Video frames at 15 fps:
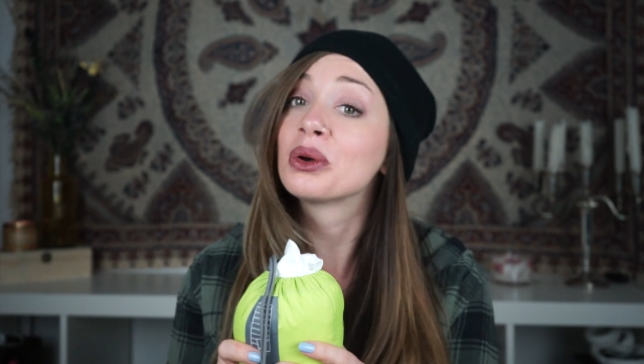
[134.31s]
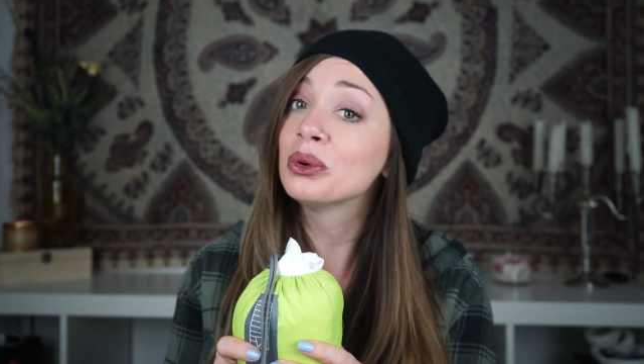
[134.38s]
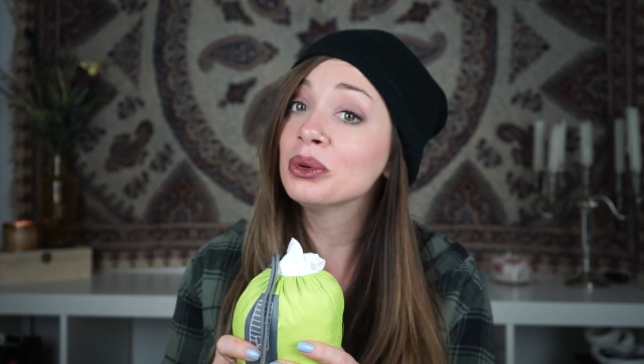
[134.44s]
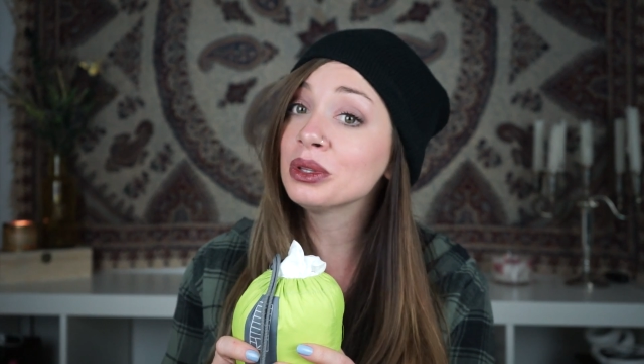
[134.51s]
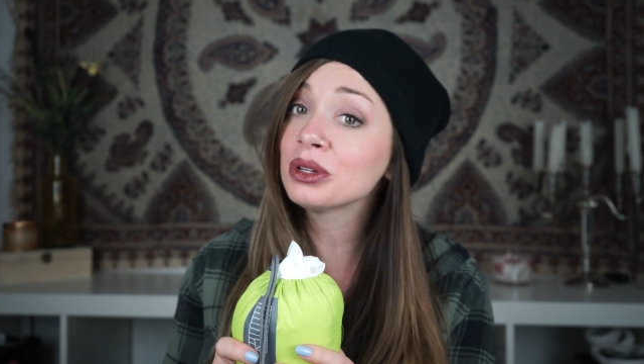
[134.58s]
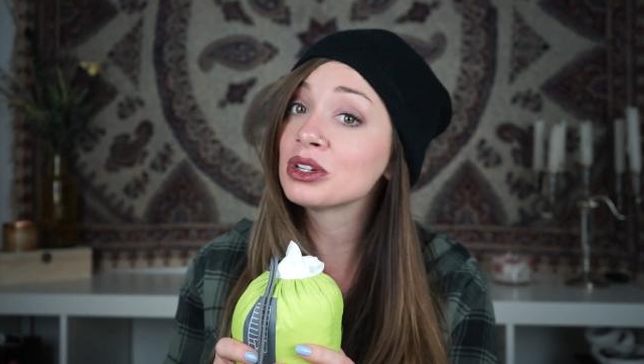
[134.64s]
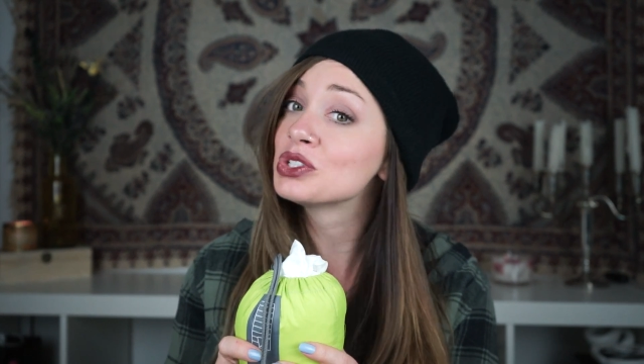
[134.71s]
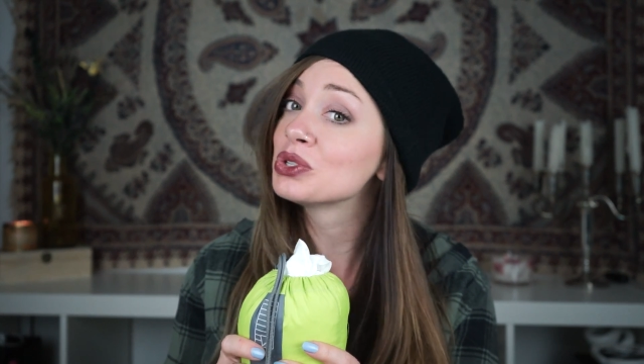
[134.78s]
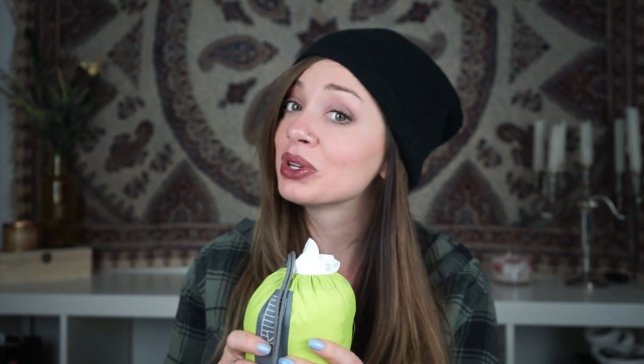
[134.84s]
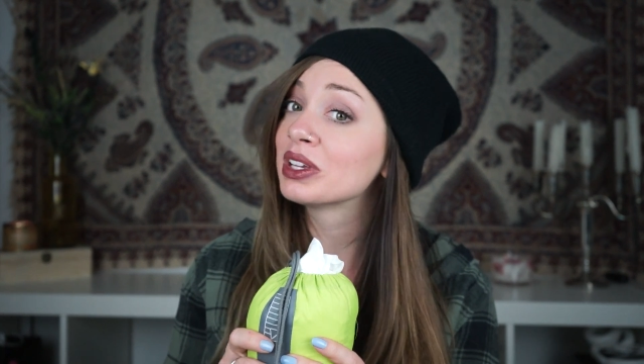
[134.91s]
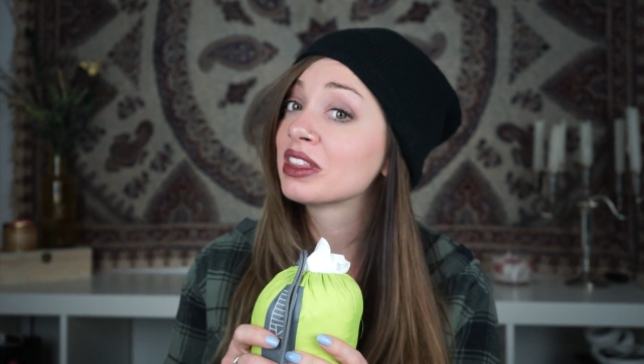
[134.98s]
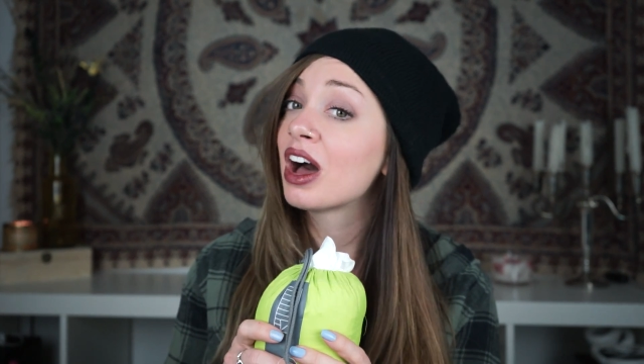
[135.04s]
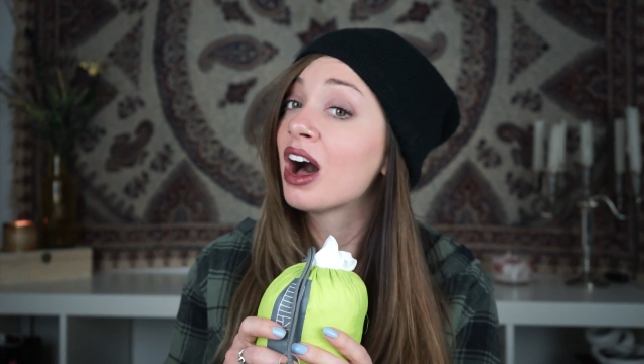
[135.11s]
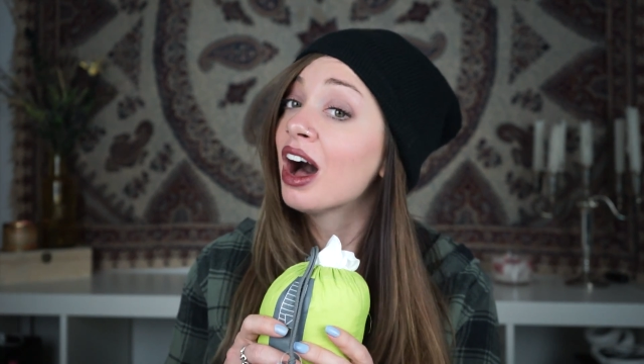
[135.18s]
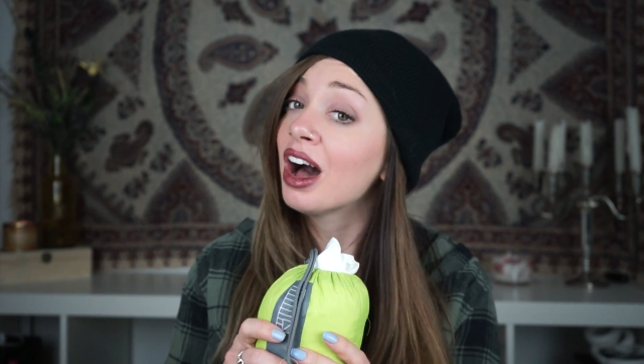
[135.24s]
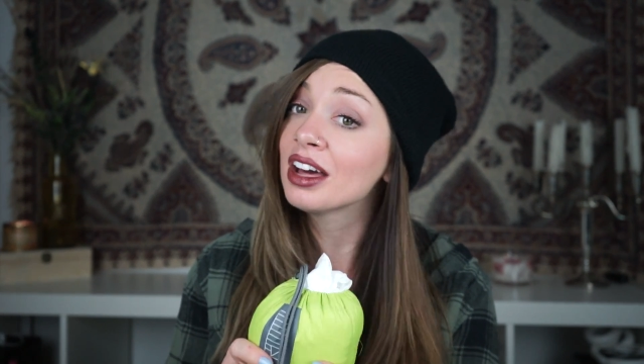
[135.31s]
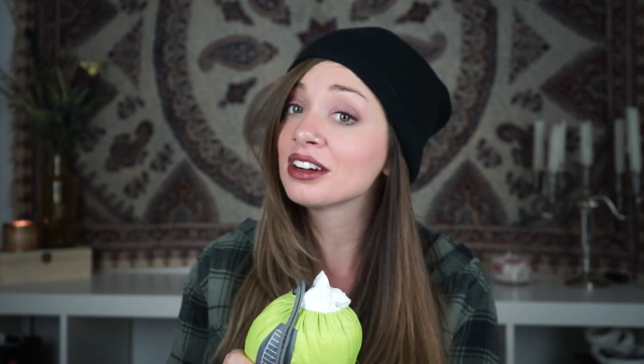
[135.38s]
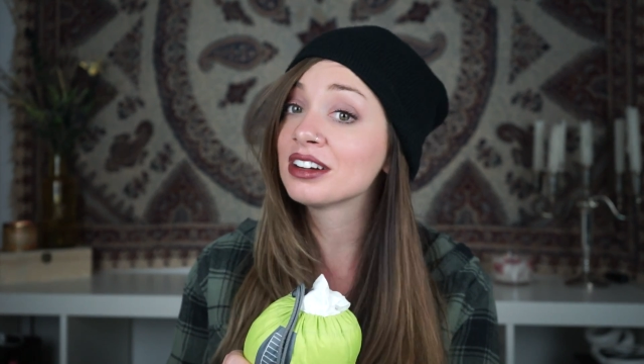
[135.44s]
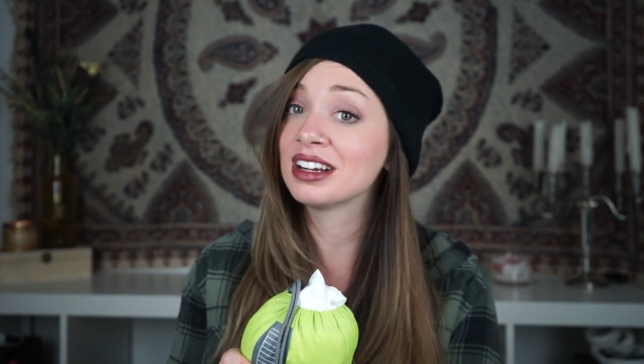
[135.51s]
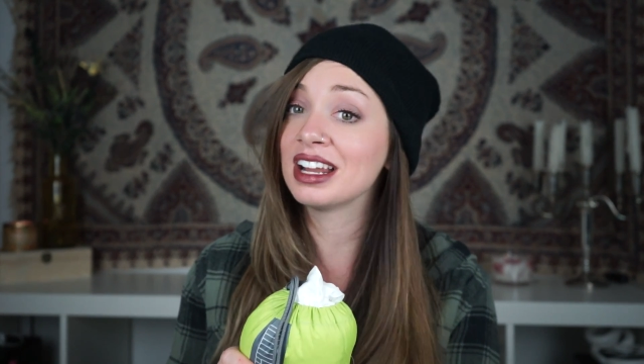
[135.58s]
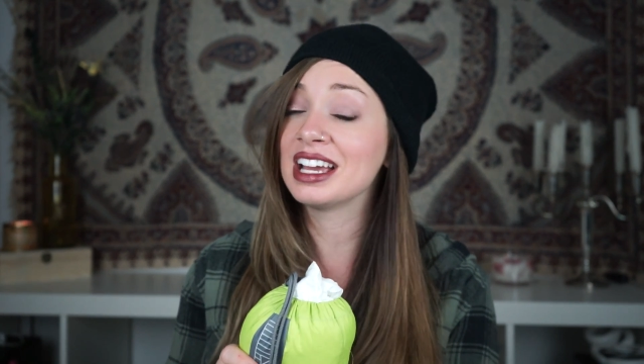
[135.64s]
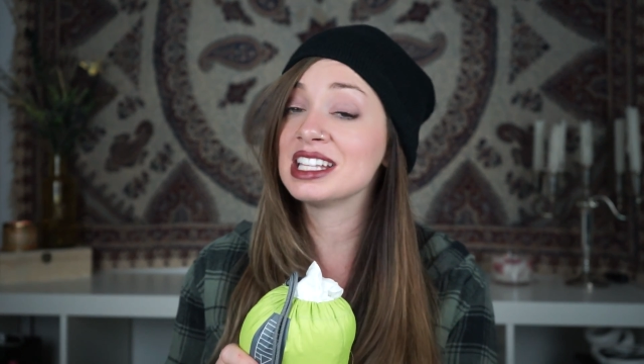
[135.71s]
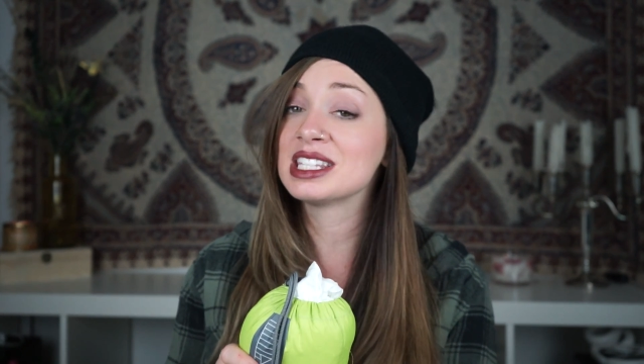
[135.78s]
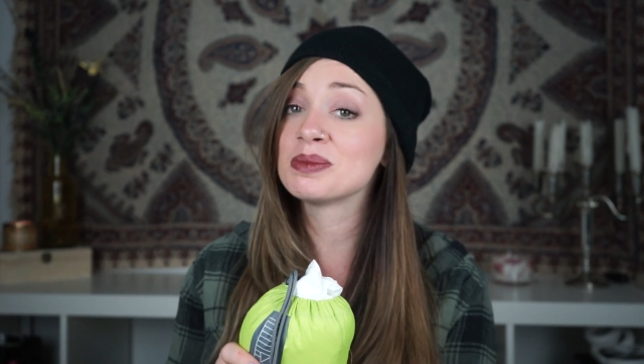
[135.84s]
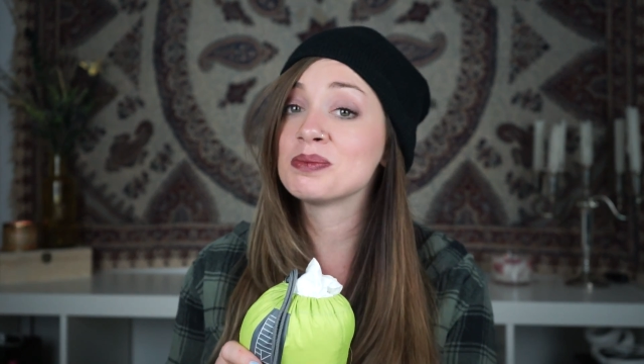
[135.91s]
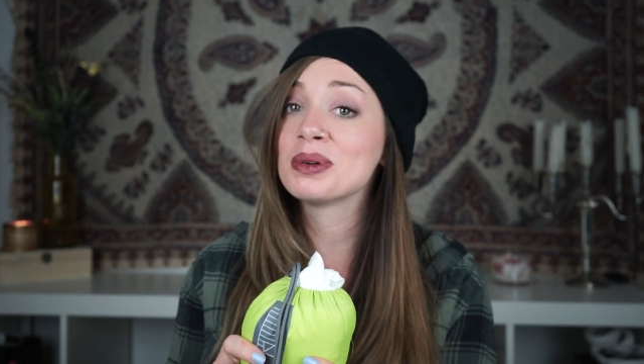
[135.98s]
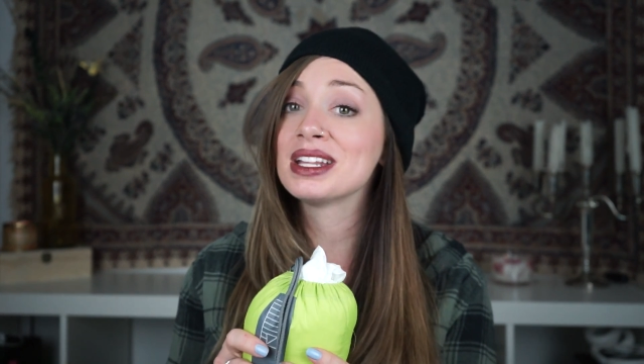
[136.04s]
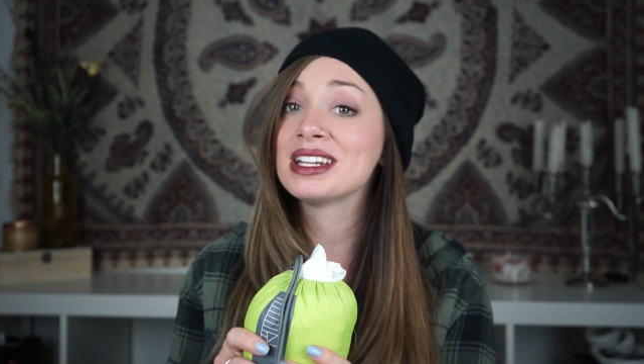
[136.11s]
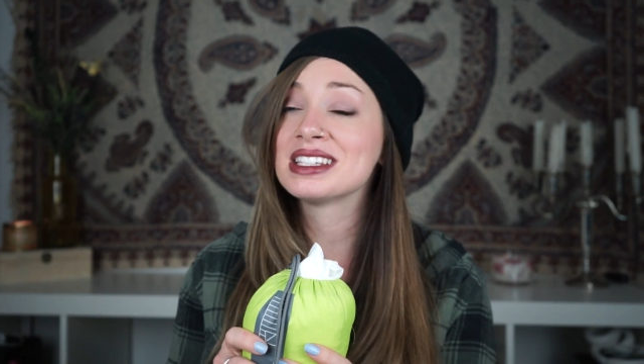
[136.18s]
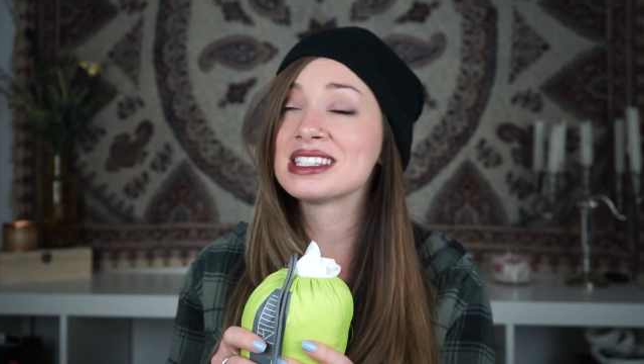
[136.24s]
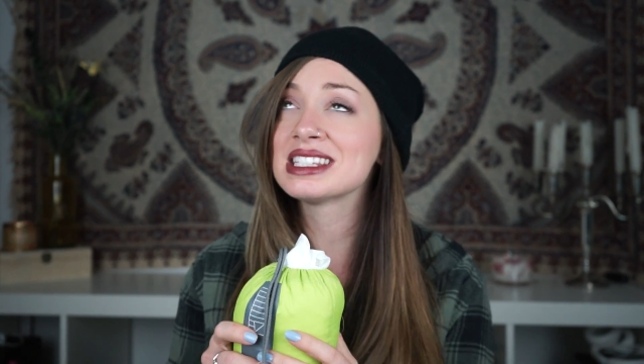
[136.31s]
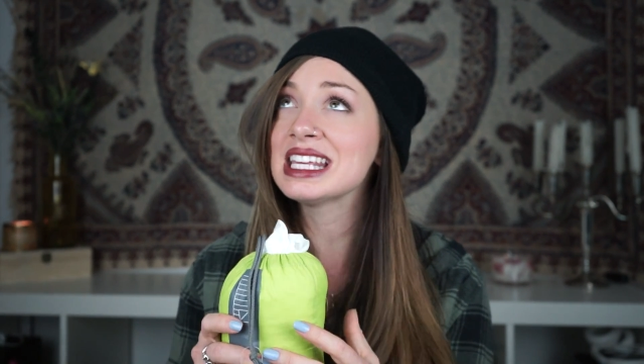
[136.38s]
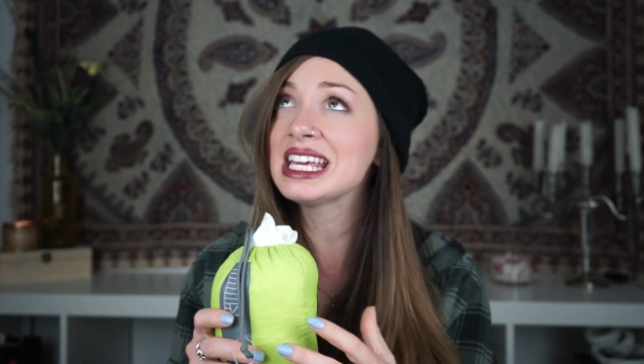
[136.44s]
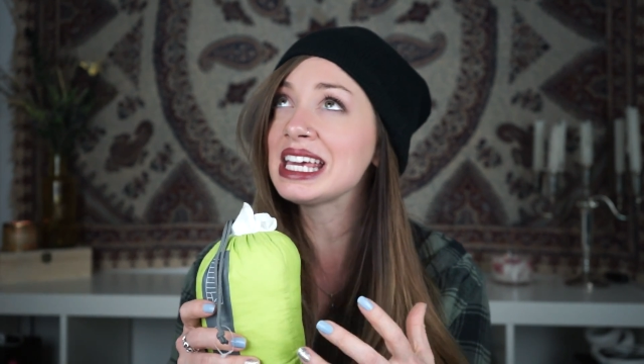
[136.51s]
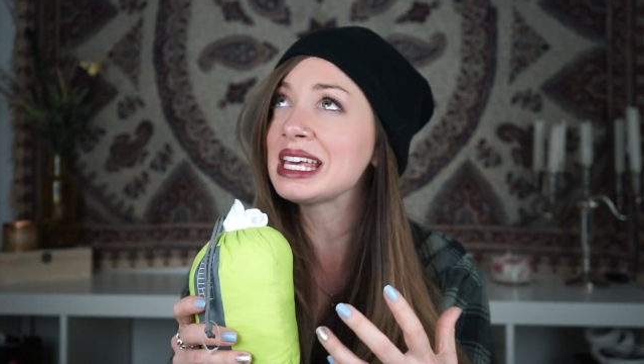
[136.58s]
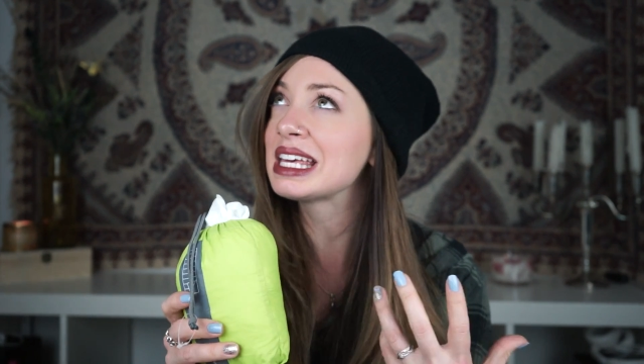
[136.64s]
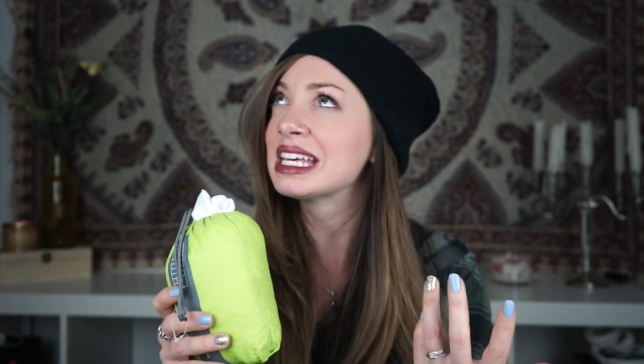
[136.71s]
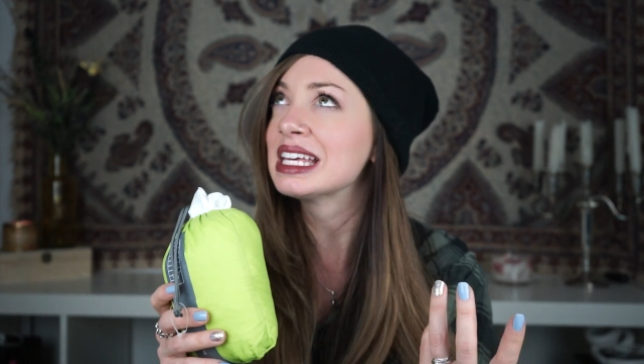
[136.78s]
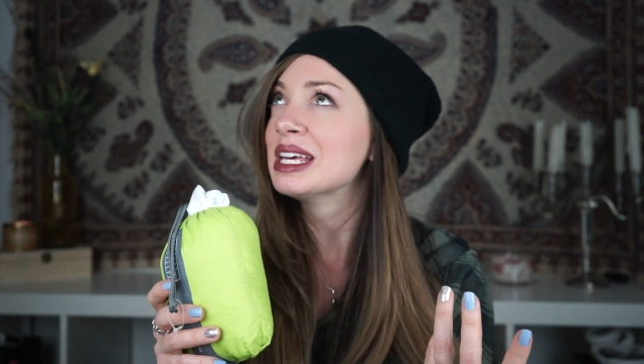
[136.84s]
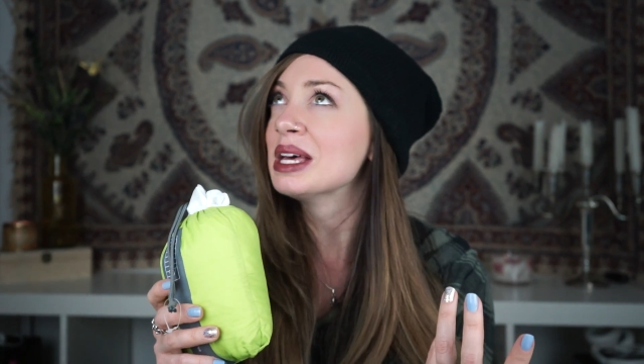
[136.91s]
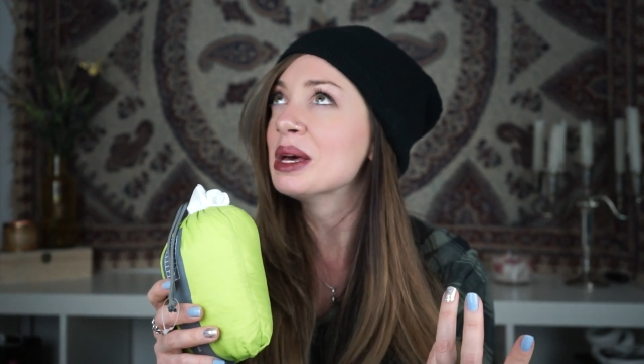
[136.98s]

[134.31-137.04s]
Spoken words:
cooler during the hotter nights, but it's like